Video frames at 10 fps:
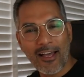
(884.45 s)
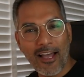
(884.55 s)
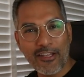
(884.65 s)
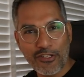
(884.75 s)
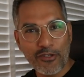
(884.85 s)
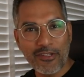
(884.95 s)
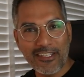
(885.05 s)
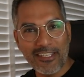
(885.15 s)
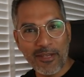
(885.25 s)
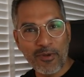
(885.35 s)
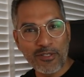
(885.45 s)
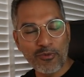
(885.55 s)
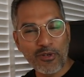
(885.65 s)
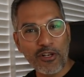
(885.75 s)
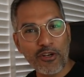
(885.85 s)
I knew this image
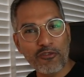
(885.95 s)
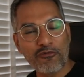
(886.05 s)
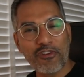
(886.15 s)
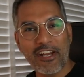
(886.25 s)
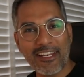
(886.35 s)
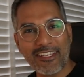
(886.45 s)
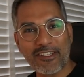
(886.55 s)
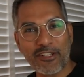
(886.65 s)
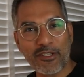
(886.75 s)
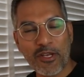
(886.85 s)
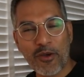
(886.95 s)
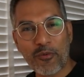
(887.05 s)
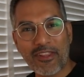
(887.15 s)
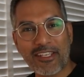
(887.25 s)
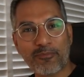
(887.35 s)
would look really good
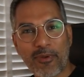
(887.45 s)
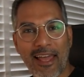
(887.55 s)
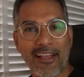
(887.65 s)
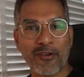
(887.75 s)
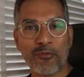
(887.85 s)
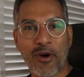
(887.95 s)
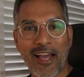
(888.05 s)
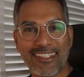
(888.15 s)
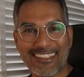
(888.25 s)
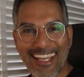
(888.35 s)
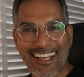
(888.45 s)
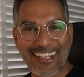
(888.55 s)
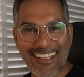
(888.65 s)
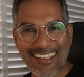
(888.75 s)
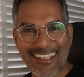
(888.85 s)
with this black and white
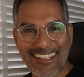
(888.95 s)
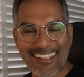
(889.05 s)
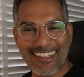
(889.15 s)
technique.